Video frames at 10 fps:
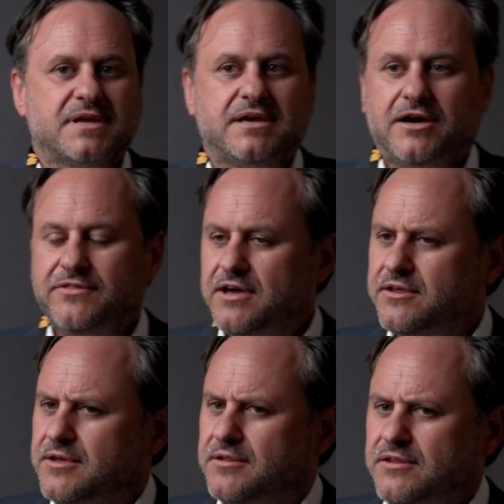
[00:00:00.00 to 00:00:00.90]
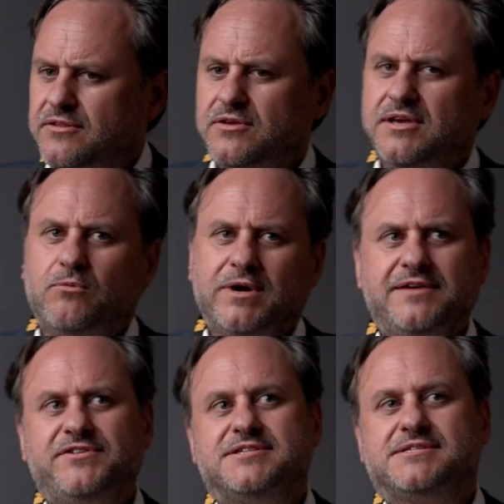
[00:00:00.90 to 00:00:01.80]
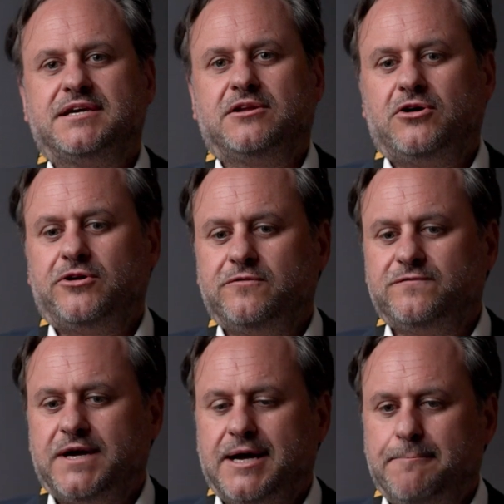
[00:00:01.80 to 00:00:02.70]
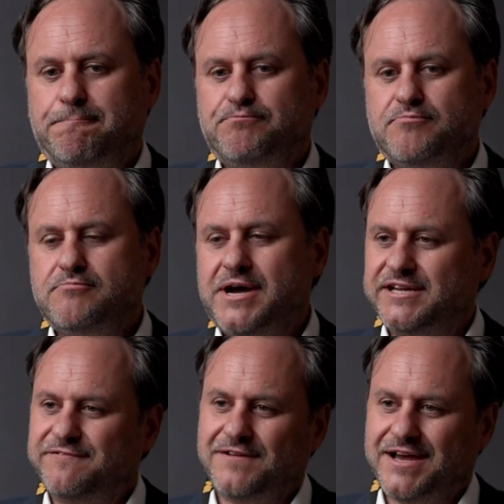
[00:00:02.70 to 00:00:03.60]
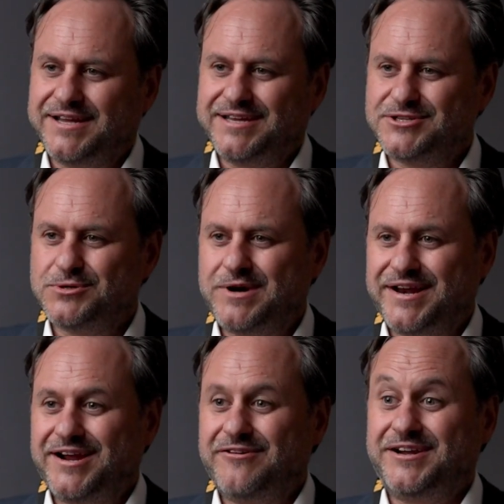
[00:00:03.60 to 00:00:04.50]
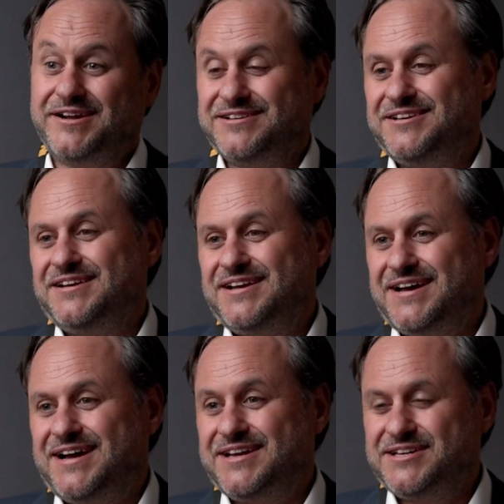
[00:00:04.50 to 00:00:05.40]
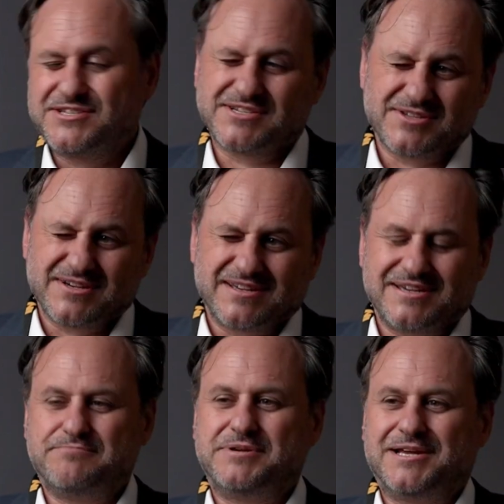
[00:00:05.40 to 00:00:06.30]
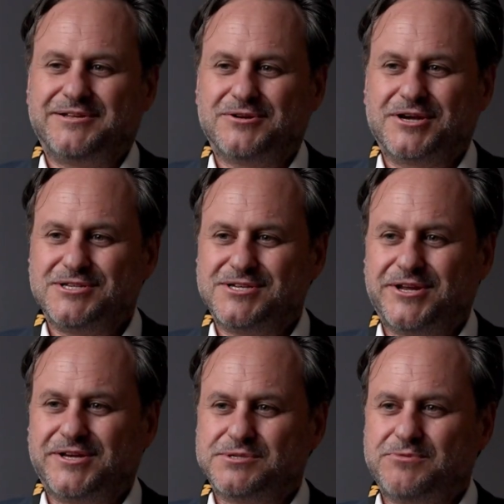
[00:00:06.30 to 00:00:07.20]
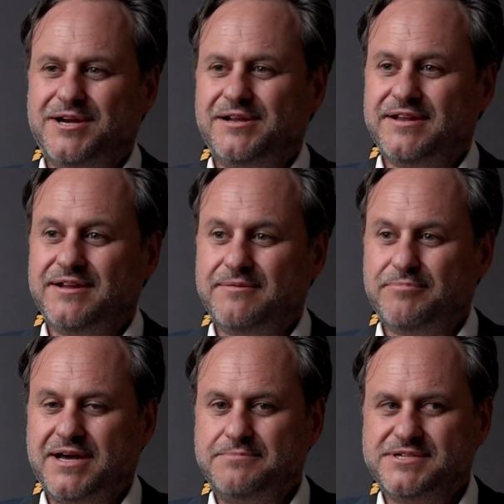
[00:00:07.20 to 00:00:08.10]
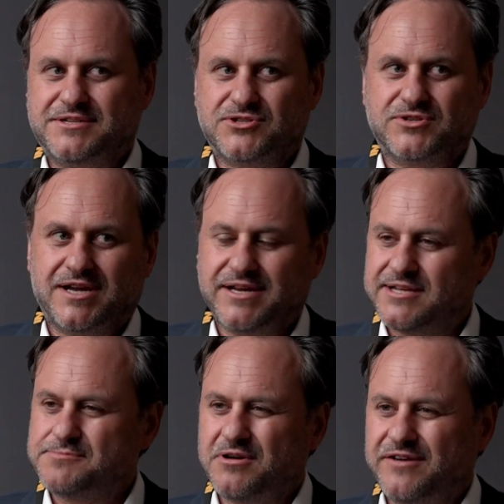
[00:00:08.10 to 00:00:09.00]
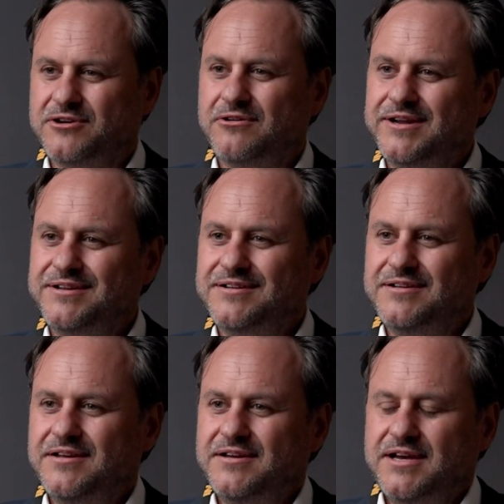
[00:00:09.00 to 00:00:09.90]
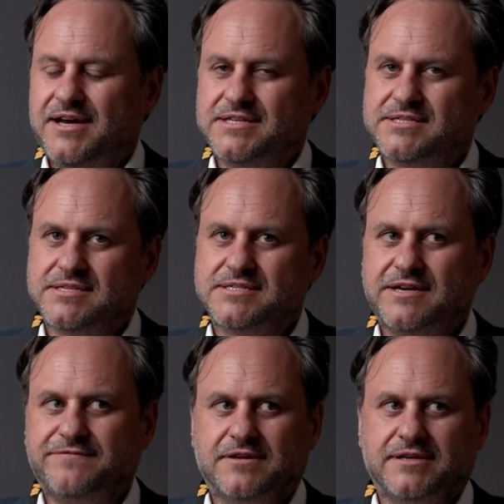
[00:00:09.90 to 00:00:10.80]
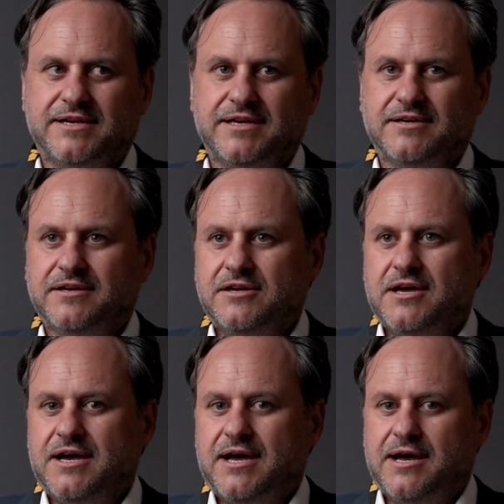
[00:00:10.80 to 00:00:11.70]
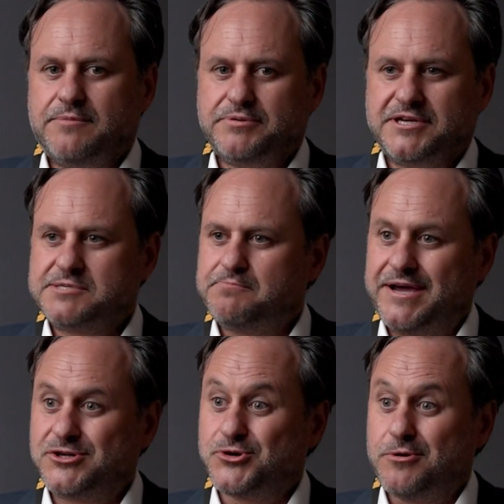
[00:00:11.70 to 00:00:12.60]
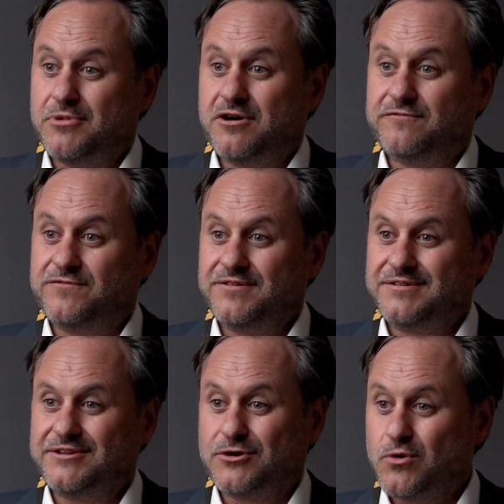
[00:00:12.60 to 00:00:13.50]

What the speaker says: and the other, whenever you see a lot of money flooding into one area, it can be a little concerning as well. And perhaps in Australia, that's private credit. So there's definitely a big spectrum of the